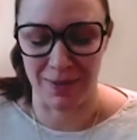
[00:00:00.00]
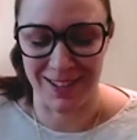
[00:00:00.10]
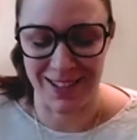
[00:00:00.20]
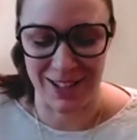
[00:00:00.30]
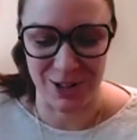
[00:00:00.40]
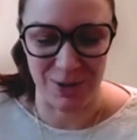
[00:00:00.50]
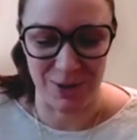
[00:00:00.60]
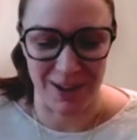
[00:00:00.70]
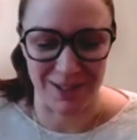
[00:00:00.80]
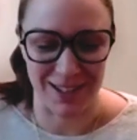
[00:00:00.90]
uh, since
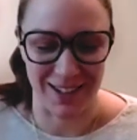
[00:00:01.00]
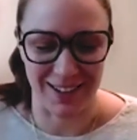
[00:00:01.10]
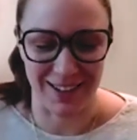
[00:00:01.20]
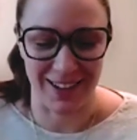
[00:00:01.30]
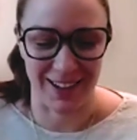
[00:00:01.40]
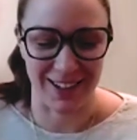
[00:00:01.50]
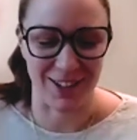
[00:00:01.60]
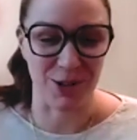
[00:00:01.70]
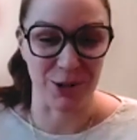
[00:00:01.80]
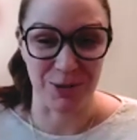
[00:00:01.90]
2002 uh,
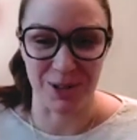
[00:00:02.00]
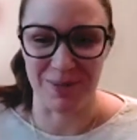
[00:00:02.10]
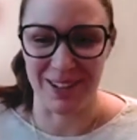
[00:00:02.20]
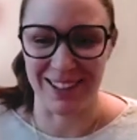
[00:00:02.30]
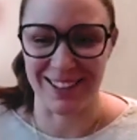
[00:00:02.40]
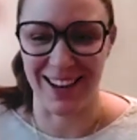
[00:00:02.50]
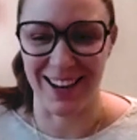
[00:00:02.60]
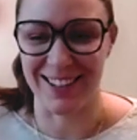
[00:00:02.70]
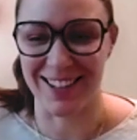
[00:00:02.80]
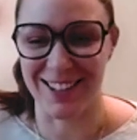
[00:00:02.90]
to be
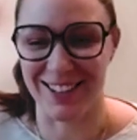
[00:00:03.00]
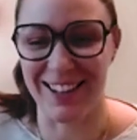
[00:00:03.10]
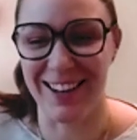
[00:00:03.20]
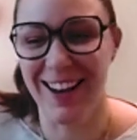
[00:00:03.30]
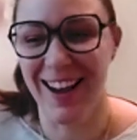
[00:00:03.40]
exact, actually,